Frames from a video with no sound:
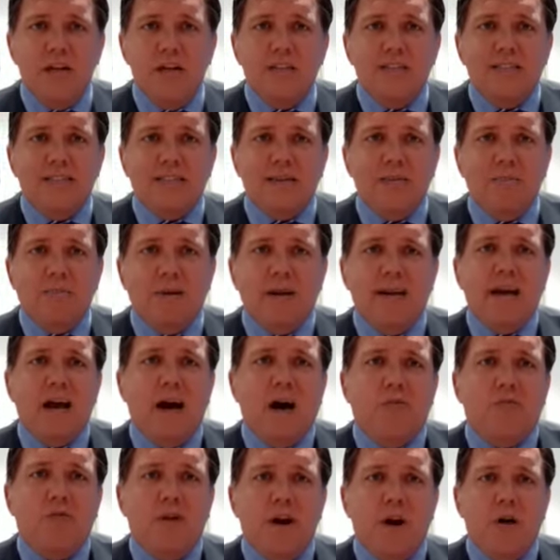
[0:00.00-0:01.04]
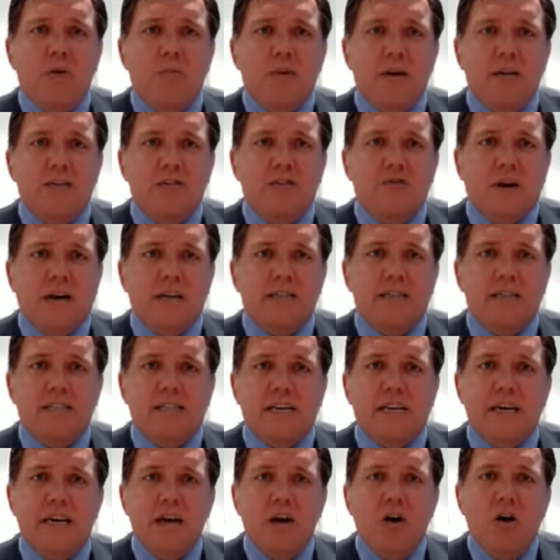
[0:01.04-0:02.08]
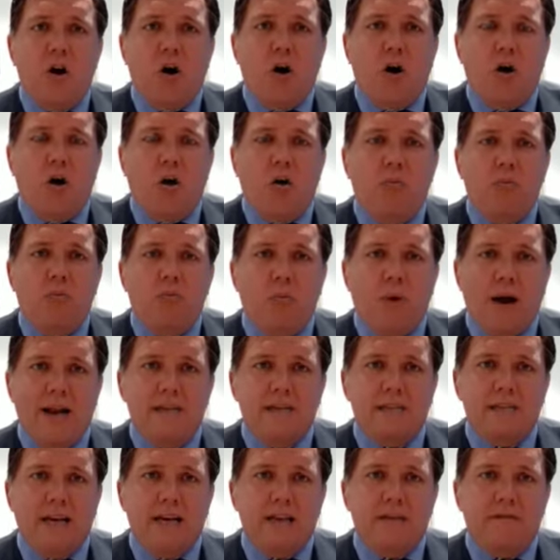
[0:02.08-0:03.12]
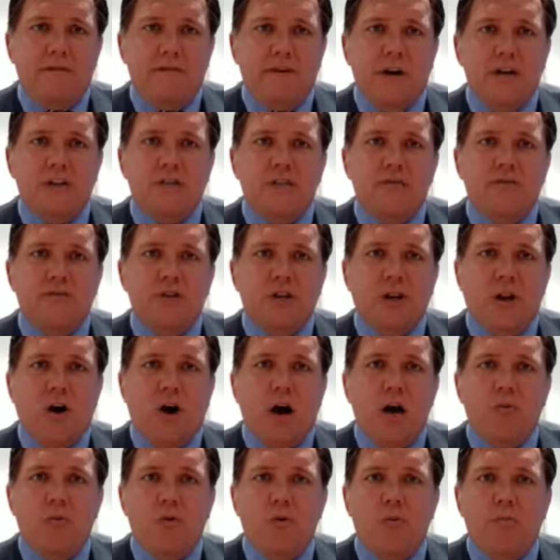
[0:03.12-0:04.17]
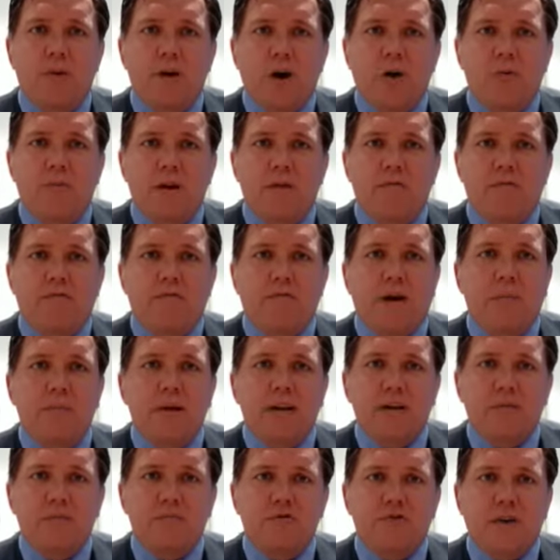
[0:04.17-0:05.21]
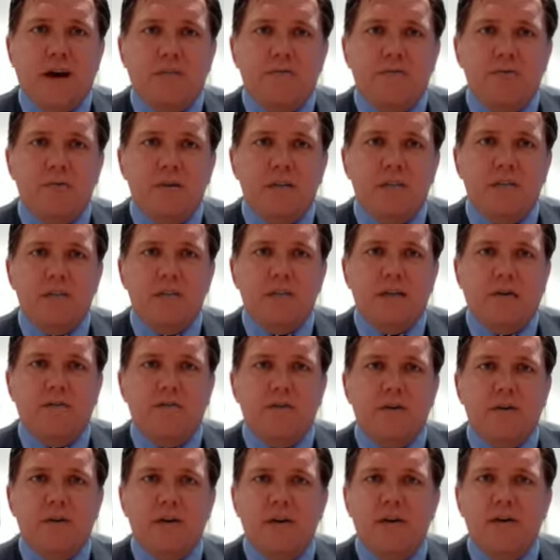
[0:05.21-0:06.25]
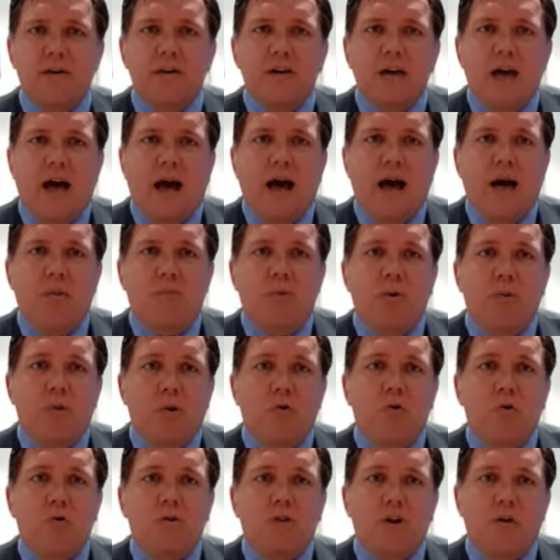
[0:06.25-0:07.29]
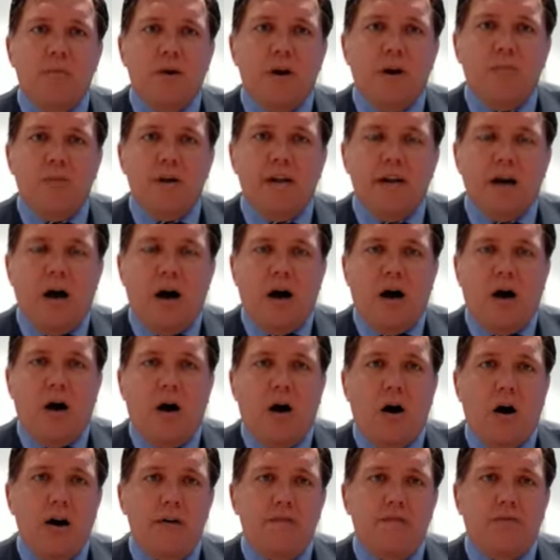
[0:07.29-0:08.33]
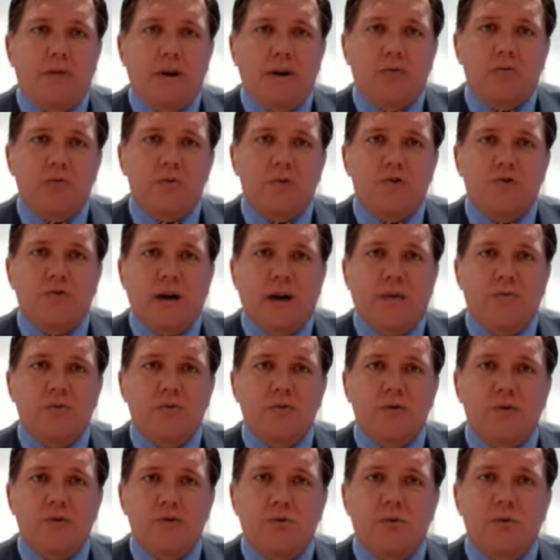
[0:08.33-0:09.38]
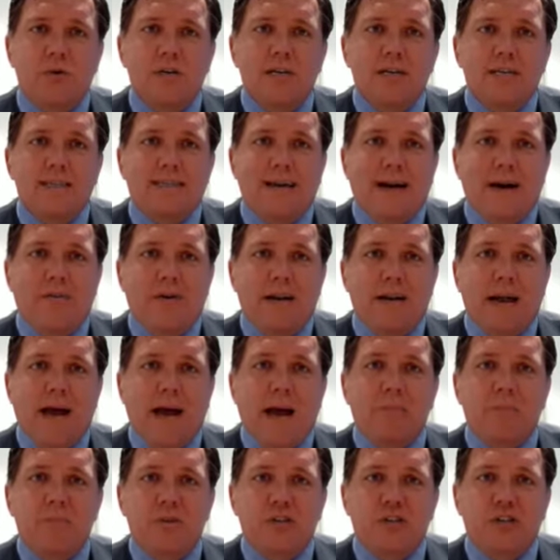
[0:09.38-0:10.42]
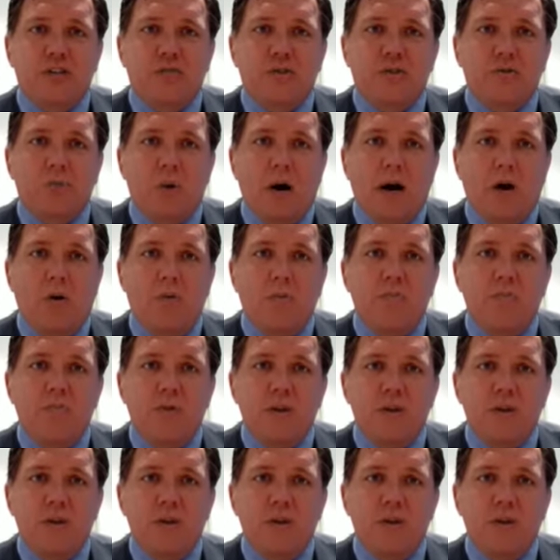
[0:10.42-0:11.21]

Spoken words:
To complete our reopening strategy, on Wednesday the 1st of July, we'll be opening Framlingham Travel in Suffolk, and we will also be opening our High Fred Olsen Travel store down in Hampshire as well.